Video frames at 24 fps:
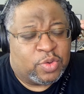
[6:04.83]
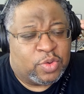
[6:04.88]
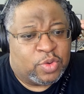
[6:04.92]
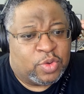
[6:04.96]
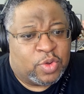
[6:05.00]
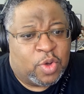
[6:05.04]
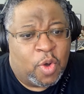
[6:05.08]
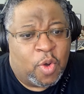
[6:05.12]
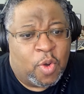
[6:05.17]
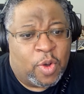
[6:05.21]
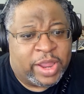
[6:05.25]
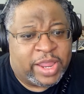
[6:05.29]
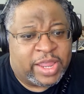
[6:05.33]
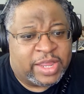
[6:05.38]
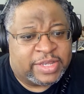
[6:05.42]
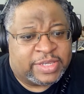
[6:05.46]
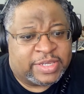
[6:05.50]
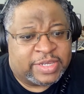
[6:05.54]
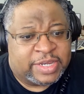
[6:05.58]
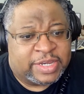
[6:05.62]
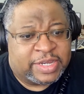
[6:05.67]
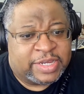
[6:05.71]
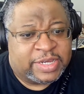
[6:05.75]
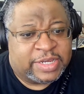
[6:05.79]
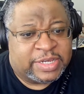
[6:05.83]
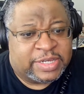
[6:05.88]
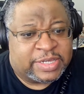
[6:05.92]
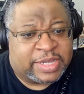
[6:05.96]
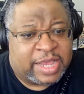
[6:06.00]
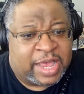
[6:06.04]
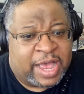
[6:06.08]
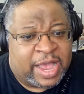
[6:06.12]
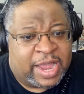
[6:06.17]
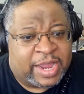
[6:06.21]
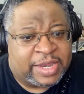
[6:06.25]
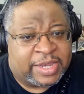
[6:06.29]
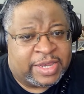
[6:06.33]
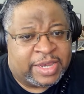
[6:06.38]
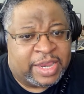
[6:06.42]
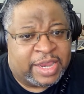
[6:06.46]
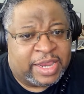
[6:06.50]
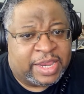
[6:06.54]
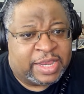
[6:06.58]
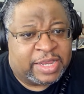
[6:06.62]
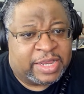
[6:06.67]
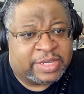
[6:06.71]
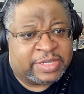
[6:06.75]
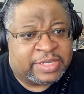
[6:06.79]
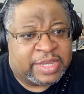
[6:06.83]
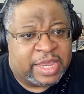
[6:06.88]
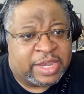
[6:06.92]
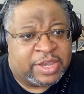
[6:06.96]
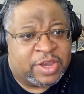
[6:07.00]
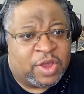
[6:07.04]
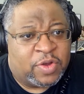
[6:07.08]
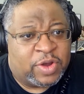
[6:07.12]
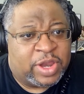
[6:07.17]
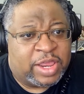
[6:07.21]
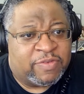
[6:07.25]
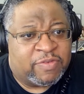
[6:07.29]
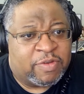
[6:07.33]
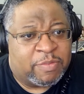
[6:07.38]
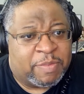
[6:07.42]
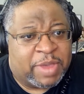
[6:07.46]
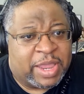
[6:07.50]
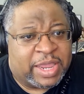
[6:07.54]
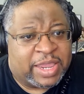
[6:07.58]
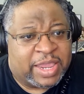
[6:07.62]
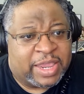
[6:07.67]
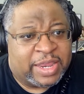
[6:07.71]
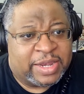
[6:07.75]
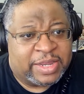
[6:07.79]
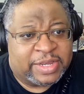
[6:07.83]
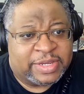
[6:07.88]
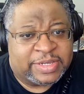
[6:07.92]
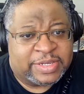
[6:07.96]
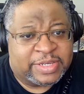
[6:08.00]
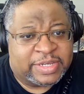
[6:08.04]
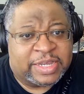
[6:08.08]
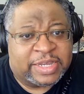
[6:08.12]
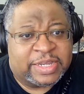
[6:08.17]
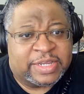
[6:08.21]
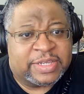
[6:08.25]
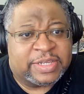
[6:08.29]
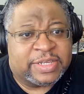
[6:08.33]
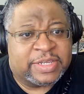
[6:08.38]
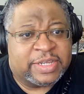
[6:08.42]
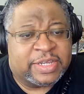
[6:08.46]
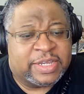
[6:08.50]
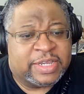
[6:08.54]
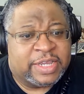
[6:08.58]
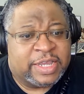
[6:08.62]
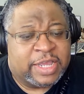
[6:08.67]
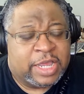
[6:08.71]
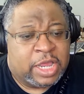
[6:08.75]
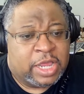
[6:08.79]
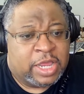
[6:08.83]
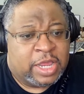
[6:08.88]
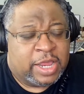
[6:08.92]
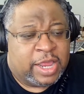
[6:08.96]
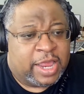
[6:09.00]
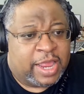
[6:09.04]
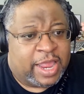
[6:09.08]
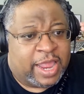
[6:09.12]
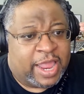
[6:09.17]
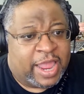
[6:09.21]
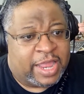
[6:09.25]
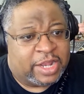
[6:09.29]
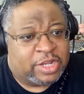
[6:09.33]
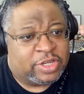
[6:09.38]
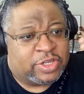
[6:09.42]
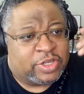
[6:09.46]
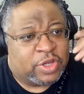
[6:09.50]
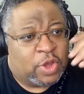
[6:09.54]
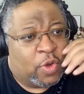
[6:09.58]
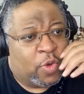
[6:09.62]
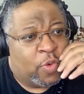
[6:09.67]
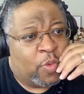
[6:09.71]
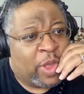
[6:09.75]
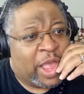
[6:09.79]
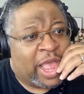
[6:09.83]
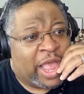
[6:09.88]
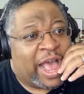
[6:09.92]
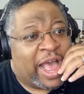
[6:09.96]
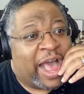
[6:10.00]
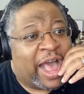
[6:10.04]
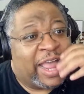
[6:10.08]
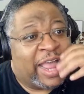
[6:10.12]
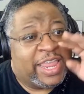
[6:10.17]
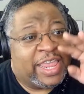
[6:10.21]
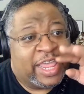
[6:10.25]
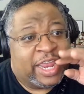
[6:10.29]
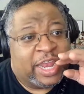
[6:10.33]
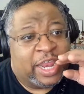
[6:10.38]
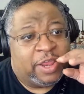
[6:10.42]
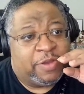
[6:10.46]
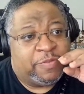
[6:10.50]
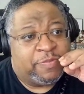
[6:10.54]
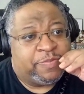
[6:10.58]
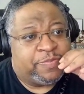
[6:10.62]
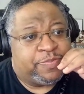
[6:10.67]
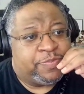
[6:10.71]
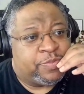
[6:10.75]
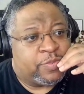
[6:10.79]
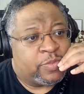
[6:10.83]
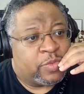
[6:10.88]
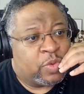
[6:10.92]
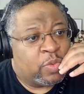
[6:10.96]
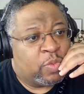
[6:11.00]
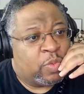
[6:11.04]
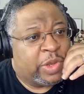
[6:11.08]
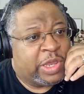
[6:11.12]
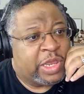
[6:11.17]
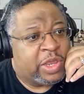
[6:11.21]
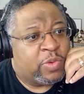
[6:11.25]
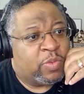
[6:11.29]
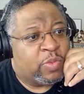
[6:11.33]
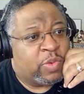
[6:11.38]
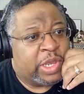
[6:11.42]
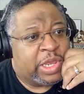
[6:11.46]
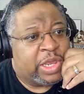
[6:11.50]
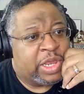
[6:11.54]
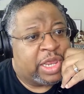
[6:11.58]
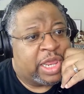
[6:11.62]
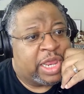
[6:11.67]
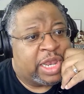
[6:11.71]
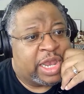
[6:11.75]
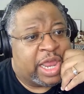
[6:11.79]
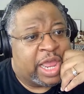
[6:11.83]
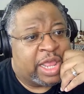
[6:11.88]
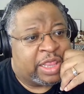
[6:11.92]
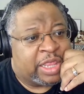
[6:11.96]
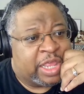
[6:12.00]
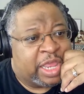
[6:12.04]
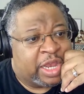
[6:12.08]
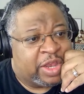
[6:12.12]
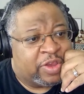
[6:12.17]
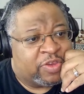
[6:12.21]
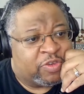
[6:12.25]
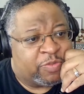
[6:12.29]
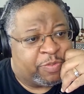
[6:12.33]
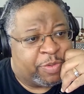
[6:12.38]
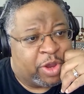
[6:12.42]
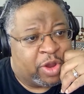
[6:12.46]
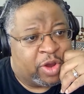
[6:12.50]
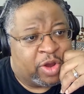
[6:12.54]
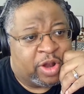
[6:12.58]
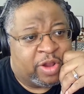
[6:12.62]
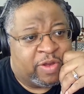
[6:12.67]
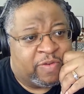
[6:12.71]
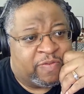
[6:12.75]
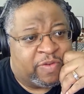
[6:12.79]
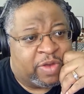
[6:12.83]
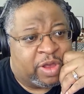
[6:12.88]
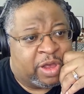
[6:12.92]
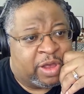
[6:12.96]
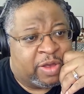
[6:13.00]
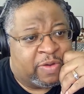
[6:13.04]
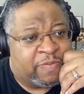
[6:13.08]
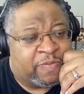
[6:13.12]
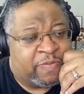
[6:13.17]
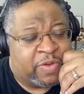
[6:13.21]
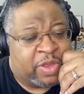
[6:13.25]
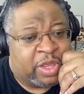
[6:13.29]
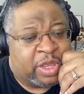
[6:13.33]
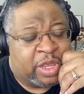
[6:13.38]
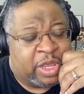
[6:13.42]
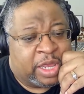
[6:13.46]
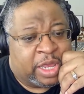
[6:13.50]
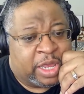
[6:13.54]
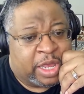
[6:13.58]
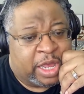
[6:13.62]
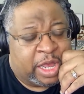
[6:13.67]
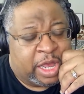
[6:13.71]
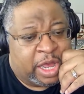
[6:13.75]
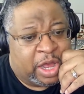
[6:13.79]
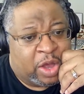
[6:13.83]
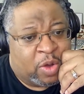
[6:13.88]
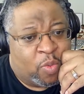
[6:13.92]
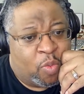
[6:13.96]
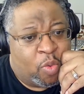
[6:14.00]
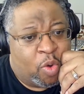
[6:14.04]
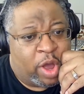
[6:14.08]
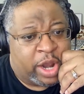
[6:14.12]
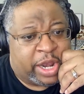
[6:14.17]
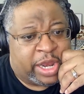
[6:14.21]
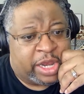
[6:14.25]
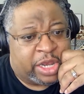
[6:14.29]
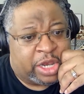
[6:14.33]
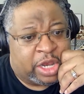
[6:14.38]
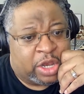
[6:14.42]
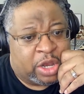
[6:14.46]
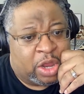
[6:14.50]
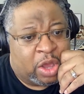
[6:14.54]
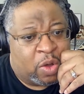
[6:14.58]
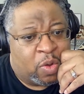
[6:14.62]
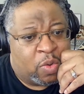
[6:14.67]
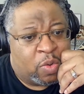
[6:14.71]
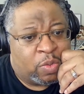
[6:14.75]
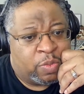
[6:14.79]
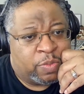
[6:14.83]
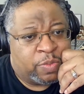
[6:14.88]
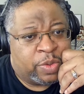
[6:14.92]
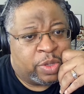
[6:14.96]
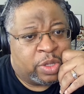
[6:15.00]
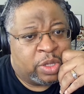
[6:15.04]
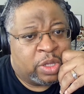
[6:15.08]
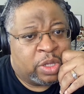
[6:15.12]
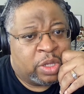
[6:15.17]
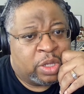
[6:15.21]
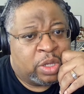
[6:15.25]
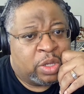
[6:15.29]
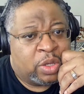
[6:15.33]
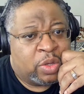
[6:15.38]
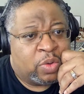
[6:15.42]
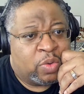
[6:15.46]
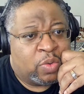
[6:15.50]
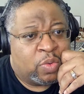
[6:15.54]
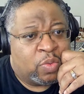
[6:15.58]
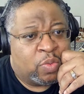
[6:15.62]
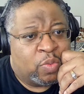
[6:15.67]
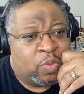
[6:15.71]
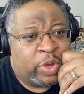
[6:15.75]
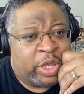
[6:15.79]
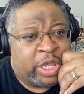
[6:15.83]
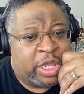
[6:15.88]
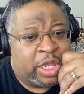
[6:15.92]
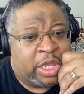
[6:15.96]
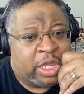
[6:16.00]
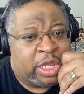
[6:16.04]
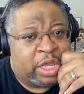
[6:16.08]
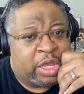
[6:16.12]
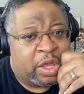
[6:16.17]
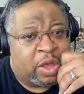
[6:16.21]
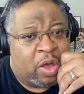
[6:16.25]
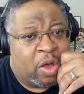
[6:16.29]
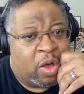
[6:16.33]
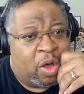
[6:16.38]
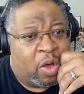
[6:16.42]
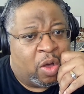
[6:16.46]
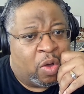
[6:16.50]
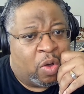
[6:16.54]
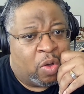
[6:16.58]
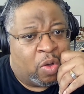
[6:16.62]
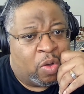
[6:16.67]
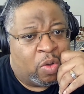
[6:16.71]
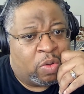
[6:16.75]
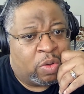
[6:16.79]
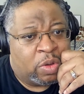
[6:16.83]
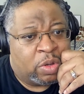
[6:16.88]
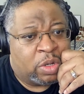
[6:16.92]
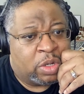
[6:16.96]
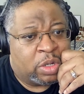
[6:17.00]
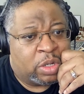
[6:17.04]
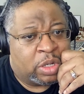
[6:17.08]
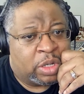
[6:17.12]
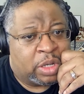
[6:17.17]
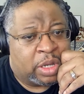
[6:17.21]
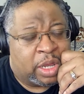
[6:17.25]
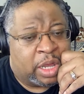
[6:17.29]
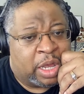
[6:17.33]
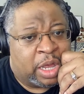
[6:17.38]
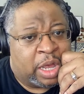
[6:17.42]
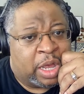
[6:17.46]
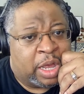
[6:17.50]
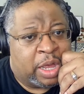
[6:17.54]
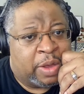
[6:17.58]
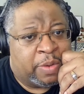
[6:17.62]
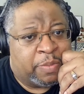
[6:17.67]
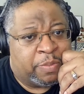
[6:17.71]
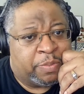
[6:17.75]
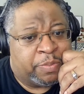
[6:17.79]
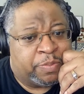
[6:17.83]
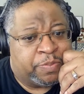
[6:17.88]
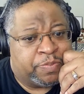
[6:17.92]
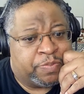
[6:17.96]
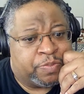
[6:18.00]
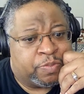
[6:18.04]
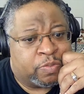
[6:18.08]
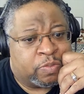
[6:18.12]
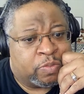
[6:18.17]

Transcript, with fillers: going into these ideas that don't even make any sense and so i get it we we in at the, in a spirit of of uh, wanting to know, we all um,